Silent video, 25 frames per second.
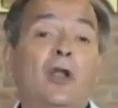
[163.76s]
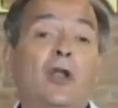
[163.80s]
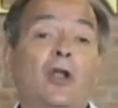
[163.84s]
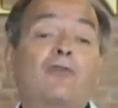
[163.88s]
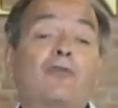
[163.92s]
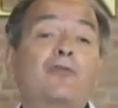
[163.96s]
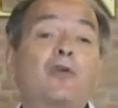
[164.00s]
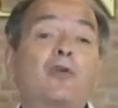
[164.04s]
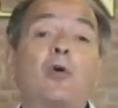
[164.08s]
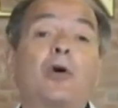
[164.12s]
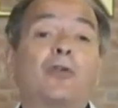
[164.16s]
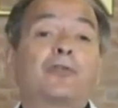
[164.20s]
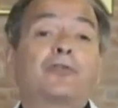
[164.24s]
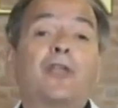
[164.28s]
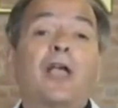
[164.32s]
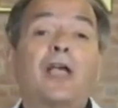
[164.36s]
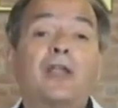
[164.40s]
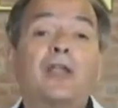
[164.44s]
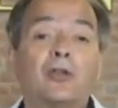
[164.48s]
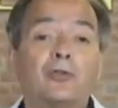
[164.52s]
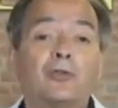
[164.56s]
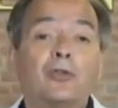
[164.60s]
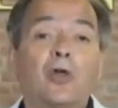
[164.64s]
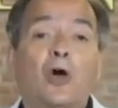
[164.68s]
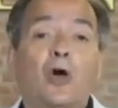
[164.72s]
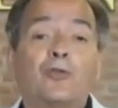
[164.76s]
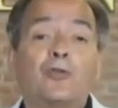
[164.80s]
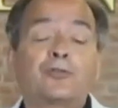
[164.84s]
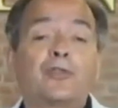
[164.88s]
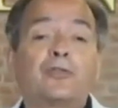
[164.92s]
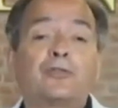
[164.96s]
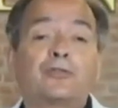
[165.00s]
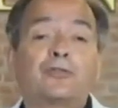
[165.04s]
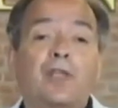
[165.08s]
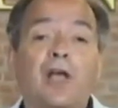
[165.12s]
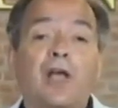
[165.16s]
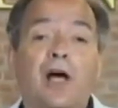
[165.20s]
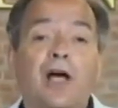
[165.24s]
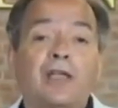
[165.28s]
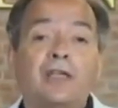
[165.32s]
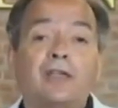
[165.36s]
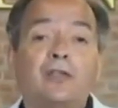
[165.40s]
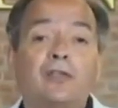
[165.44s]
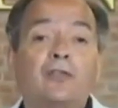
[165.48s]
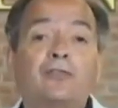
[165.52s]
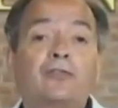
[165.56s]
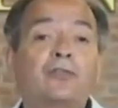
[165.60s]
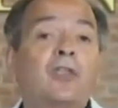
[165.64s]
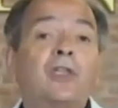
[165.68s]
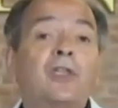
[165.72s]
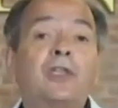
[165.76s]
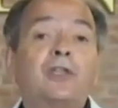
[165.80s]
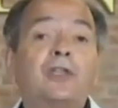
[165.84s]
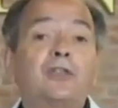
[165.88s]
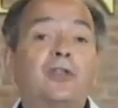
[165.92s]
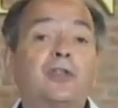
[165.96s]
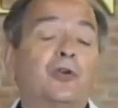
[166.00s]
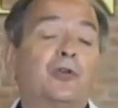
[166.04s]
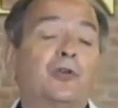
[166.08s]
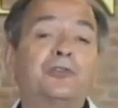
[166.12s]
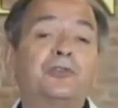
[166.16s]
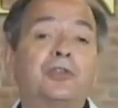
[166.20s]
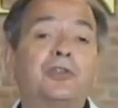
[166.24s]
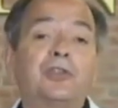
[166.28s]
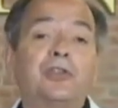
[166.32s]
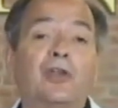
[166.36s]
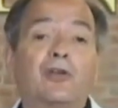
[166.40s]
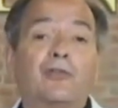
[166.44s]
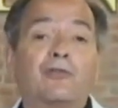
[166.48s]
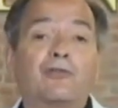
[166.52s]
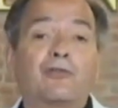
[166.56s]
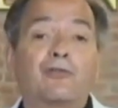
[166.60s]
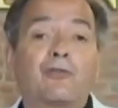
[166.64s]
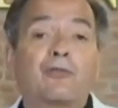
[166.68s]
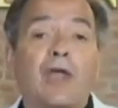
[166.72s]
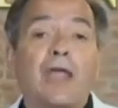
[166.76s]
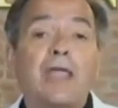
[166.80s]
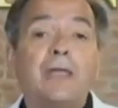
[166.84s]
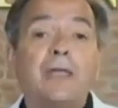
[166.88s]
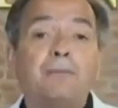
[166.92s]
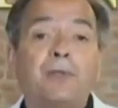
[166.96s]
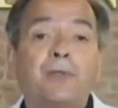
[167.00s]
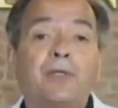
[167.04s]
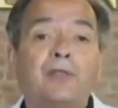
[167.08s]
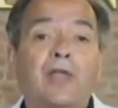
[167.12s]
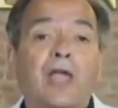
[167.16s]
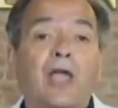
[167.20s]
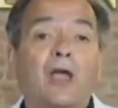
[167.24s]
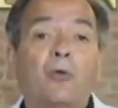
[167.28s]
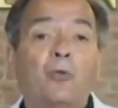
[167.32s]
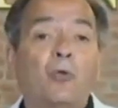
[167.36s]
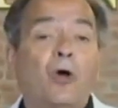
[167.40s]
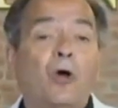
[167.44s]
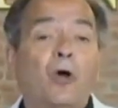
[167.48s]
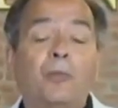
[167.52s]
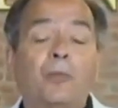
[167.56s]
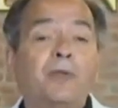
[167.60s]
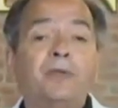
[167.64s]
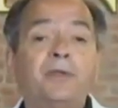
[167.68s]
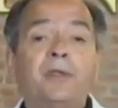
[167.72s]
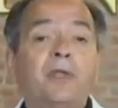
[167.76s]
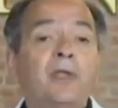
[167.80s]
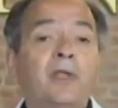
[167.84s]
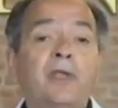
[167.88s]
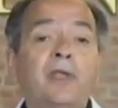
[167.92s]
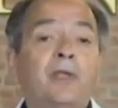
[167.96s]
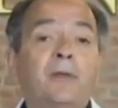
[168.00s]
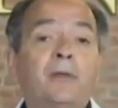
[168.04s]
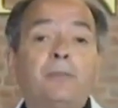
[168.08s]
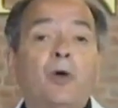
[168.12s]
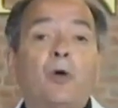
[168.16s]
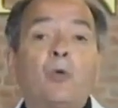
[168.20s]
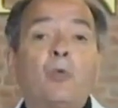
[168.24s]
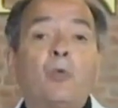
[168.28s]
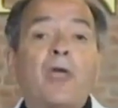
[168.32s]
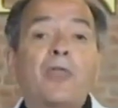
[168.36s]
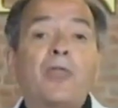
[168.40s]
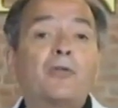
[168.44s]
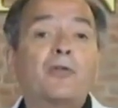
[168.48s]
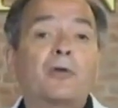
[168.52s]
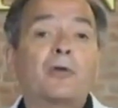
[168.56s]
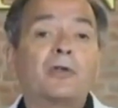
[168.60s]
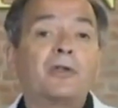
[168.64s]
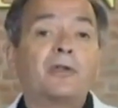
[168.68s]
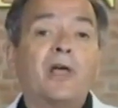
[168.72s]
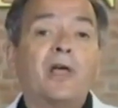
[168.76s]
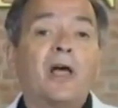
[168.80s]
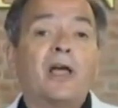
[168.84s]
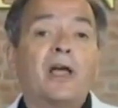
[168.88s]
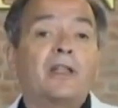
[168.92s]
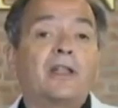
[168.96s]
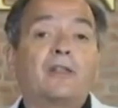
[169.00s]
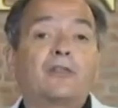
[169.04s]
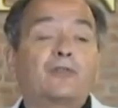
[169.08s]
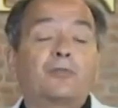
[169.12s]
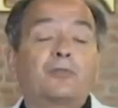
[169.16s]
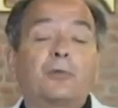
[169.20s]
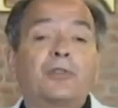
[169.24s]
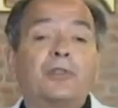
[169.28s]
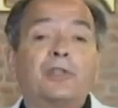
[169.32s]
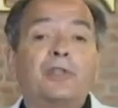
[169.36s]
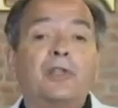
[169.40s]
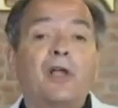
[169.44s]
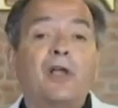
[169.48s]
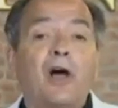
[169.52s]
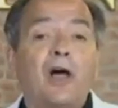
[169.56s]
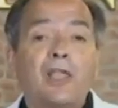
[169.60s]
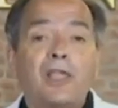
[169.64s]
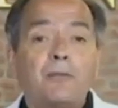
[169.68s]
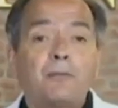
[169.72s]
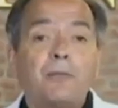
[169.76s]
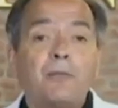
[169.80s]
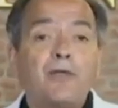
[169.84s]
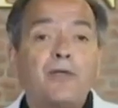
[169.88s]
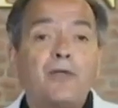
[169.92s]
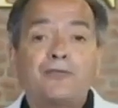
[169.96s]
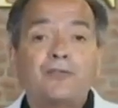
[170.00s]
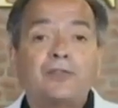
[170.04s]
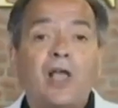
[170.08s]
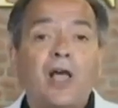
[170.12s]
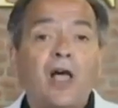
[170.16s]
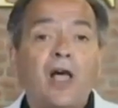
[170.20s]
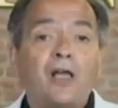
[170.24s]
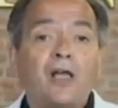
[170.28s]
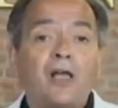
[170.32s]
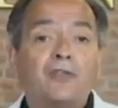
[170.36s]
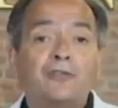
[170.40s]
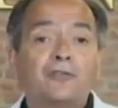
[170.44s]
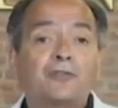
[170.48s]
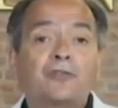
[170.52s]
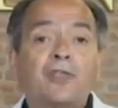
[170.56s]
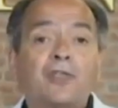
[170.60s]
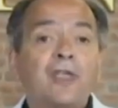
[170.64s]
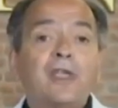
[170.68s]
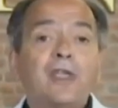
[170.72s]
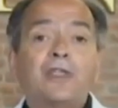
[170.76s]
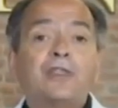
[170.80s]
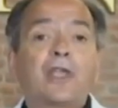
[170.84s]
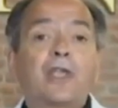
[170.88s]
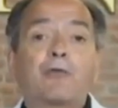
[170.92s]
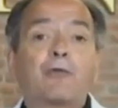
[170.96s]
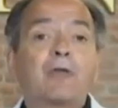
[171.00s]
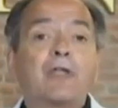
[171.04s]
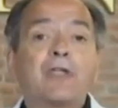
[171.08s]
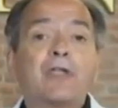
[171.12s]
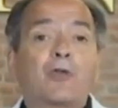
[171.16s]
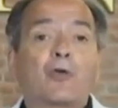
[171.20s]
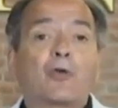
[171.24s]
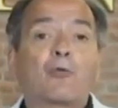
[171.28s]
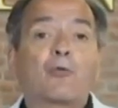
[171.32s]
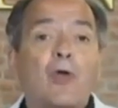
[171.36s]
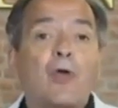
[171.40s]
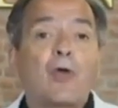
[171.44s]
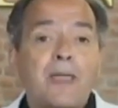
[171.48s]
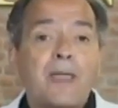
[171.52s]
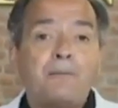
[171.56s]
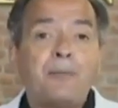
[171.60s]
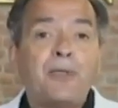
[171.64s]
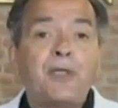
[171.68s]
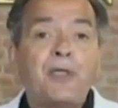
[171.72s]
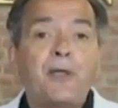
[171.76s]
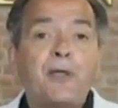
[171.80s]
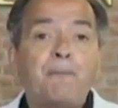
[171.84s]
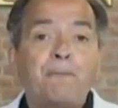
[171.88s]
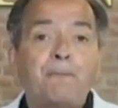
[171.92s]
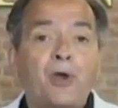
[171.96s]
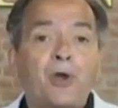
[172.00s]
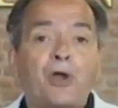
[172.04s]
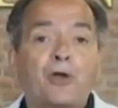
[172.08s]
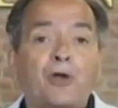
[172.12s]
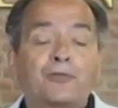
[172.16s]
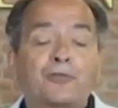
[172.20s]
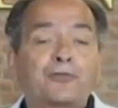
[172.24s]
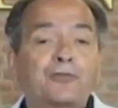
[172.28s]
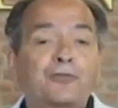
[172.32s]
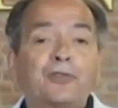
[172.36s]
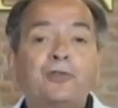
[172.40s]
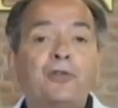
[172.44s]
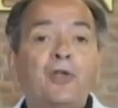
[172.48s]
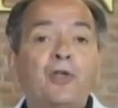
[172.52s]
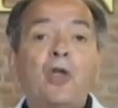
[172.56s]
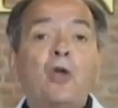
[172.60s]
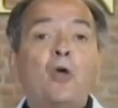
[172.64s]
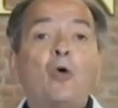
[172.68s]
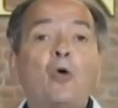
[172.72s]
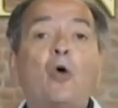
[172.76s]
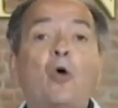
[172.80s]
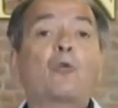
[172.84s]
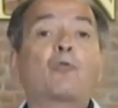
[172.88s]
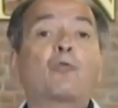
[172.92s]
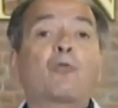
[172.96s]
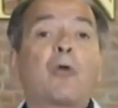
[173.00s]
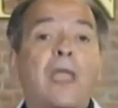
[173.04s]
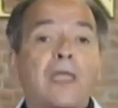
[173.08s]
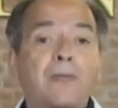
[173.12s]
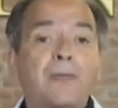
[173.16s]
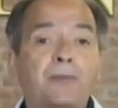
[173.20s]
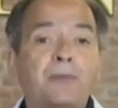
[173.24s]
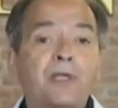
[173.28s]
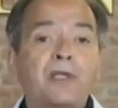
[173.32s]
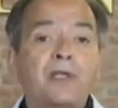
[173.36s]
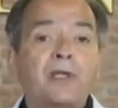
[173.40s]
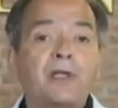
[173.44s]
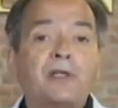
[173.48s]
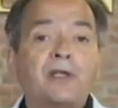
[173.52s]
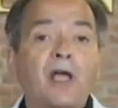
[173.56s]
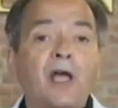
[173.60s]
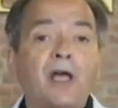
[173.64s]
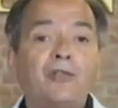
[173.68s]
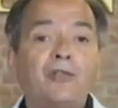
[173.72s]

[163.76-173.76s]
Of course, I don't know if this guy is guilty of raping that woman, but whether or not, it's what the IMF does. They're either raping a person or raping a